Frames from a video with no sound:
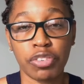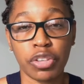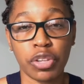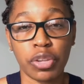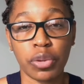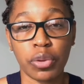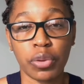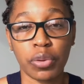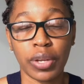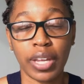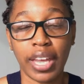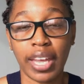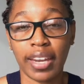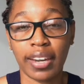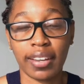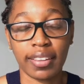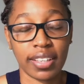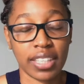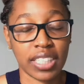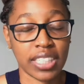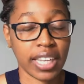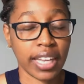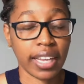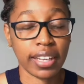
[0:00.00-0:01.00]
you getting
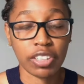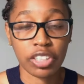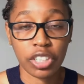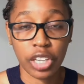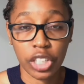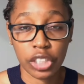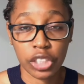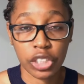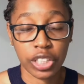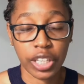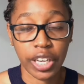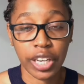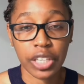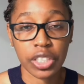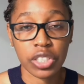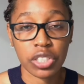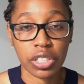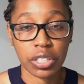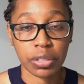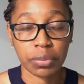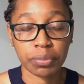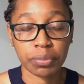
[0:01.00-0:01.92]
this education.